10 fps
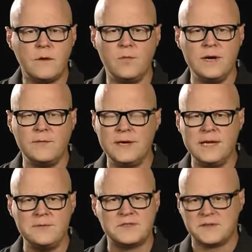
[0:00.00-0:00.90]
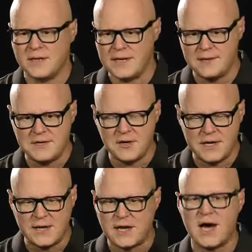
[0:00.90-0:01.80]
when he
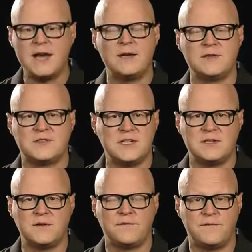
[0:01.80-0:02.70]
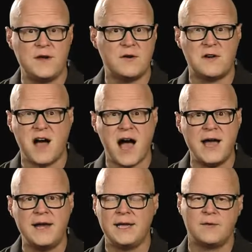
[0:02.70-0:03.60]
had gone into a season of fear and
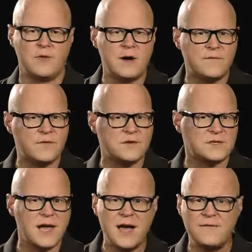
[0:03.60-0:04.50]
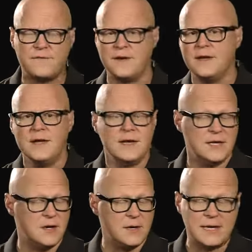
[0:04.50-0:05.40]
hiding and running for his life, and
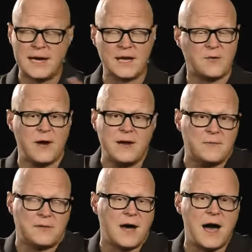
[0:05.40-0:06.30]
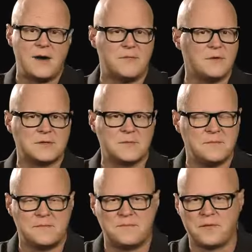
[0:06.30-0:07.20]
he got acquainted with God and wrote
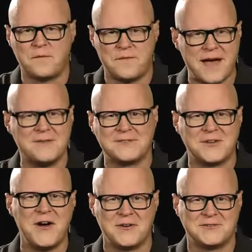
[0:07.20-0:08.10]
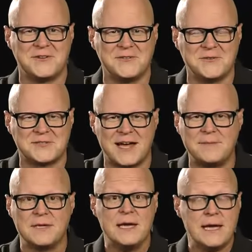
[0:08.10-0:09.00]
some profound songs during those
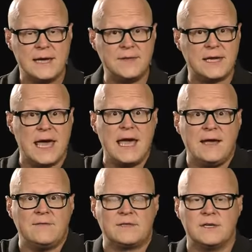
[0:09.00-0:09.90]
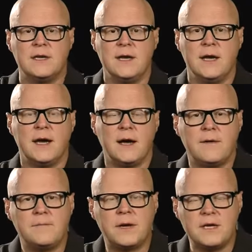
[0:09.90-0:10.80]
times in the caves. And
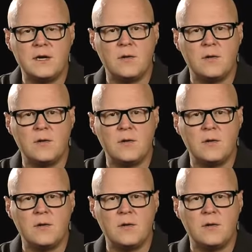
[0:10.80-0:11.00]
but